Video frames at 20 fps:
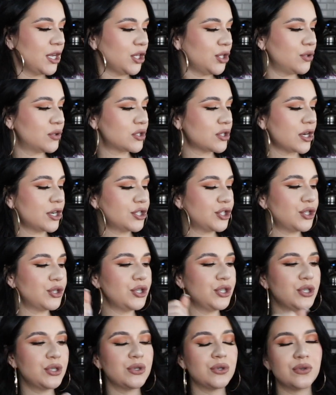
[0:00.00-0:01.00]
you start to
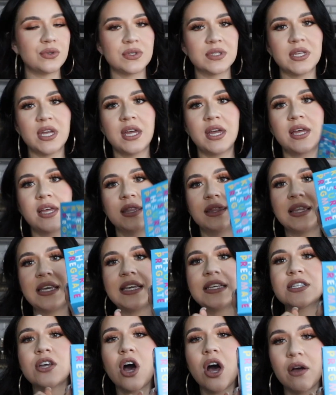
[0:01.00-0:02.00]
use
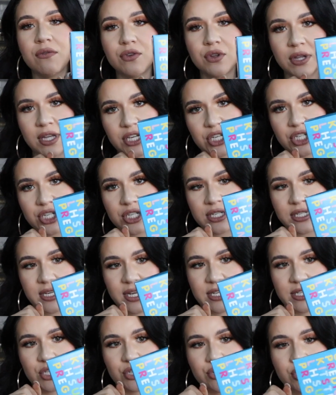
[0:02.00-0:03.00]
these ovulation
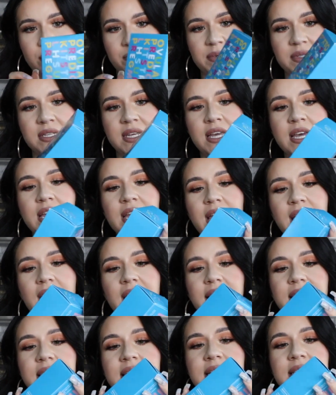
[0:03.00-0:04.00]
test strips.
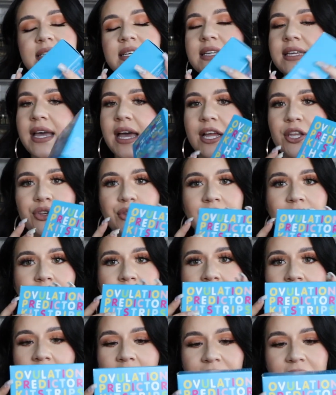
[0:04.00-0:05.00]
And these, again, you can
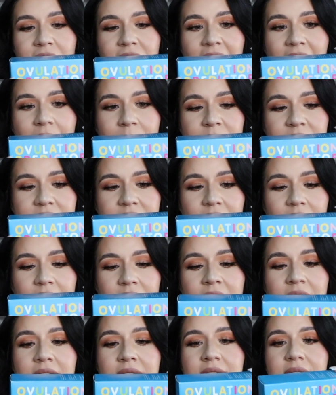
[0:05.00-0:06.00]
buy off of
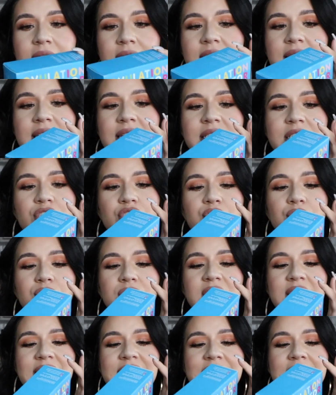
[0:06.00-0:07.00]
Amazon. These do
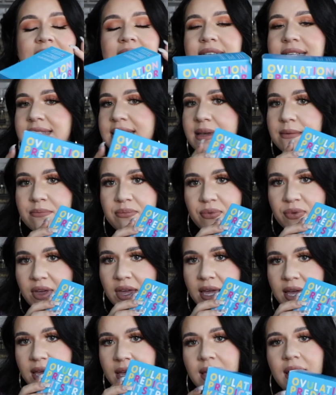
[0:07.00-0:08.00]
the exact same
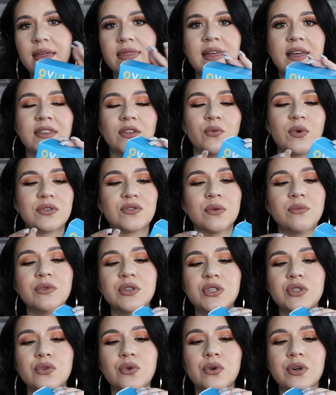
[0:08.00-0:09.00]
thing that the ones from the
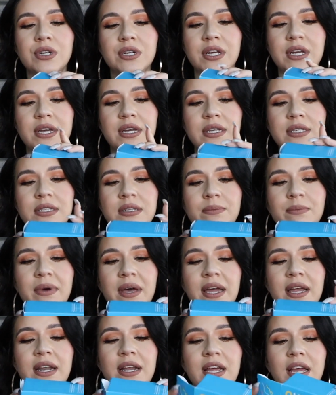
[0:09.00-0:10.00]
store does,
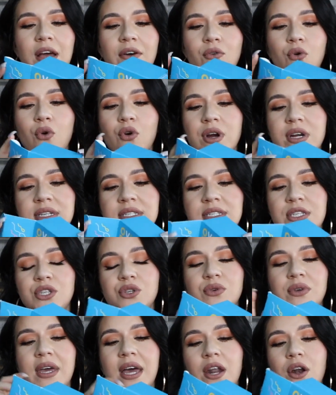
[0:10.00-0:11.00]
but of course
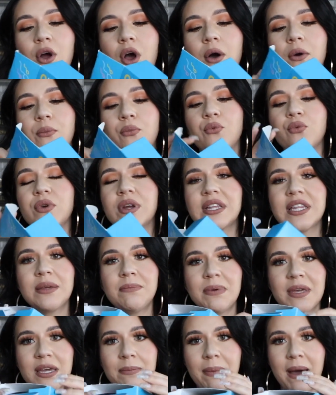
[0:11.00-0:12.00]
you get a really
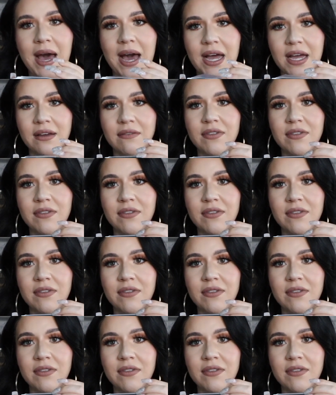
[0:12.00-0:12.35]
big pack